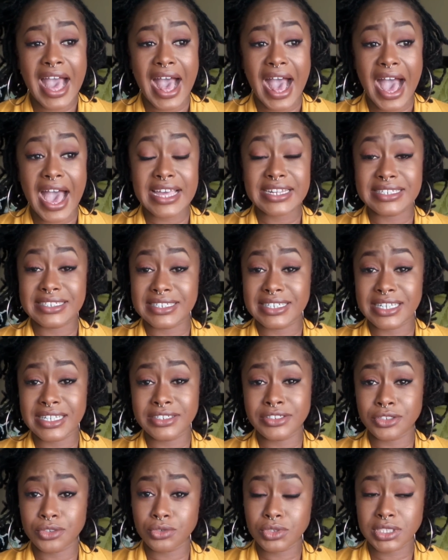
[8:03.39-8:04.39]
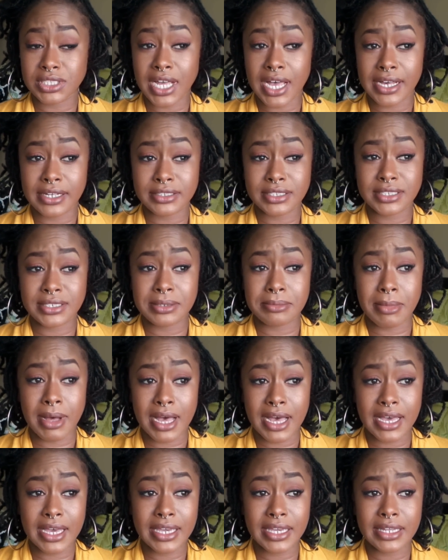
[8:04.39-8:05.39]
I did do styles to
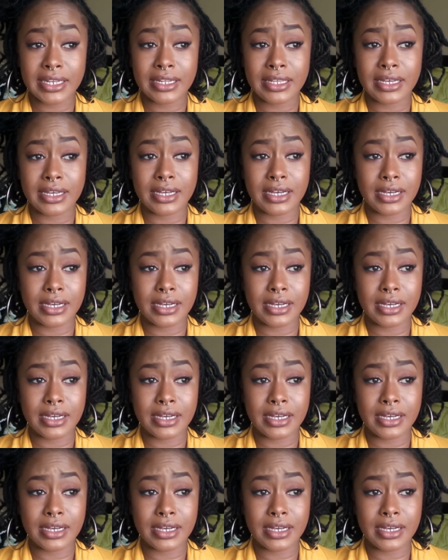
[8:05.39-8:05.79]
mine.